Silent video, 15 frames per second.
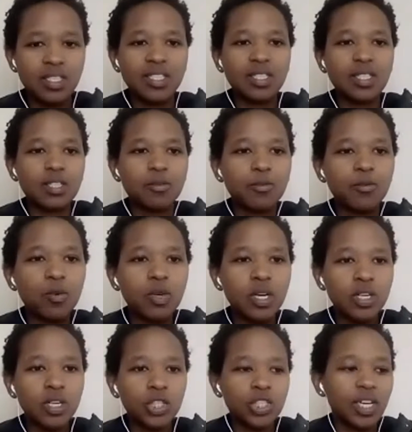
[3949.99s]
This is
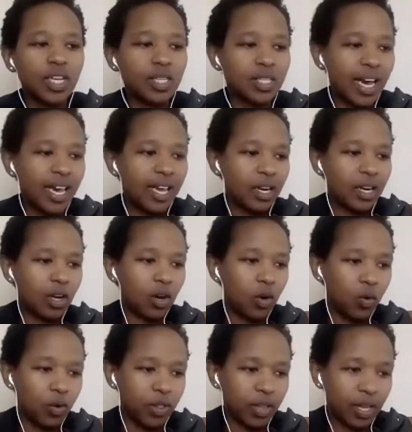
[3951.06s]
food, shelter, and
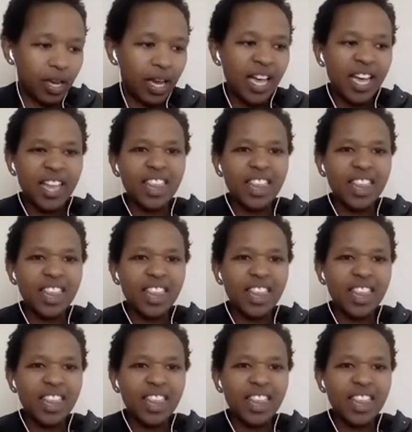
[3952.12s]
clothing.